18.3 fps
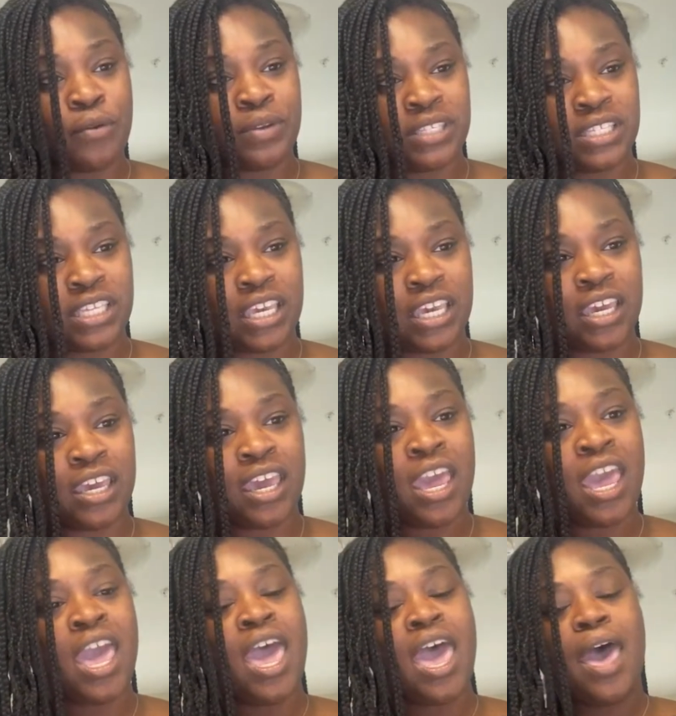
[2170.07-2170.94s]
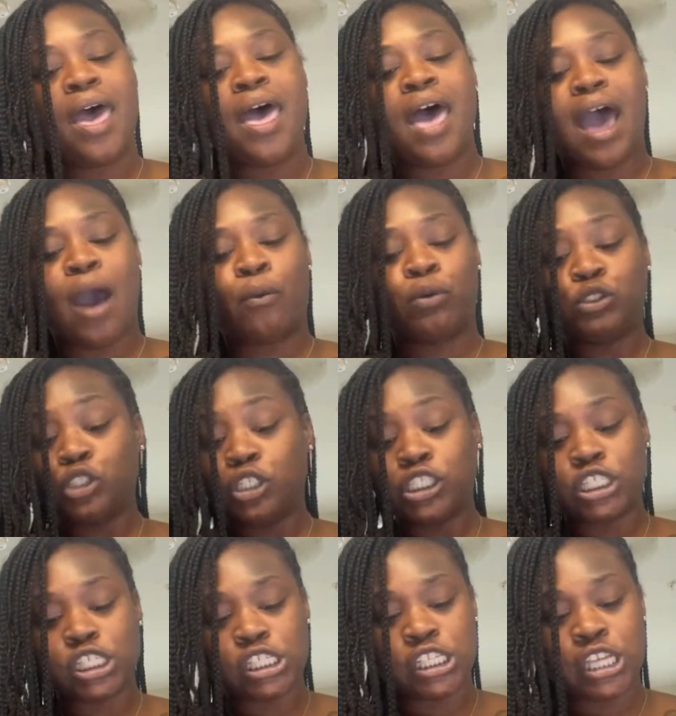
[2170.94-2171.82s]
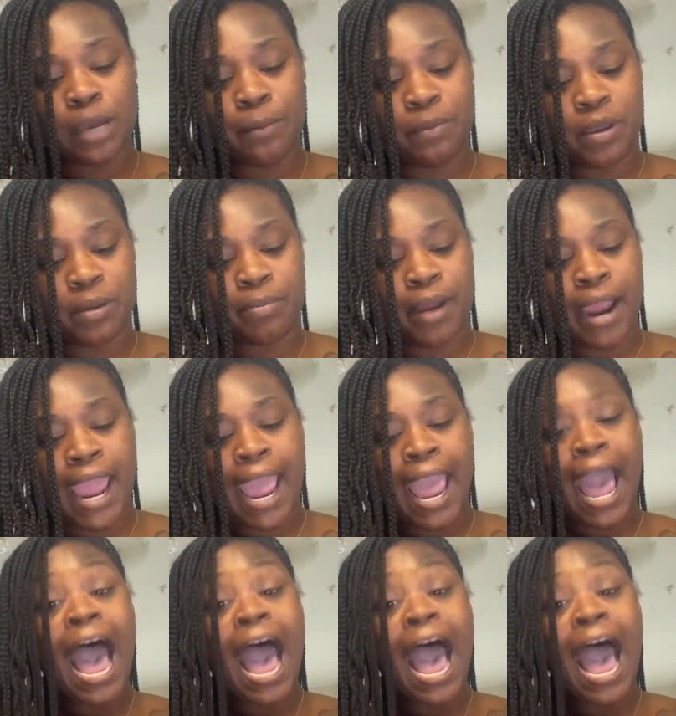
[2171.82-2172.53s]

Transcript: with 10. I want you to just dump your brain.